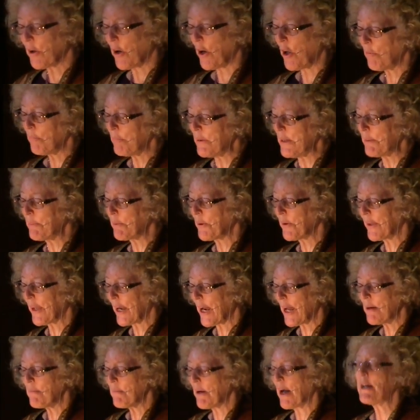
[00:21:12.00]
to all people, that
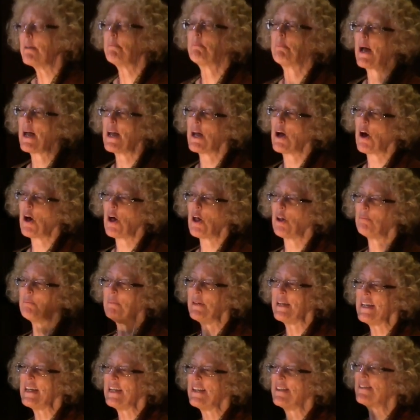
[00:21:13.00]
I might by all
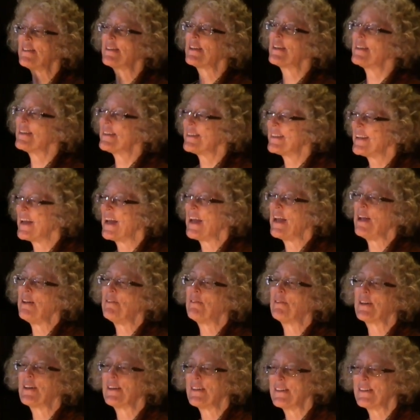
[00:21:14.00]
means save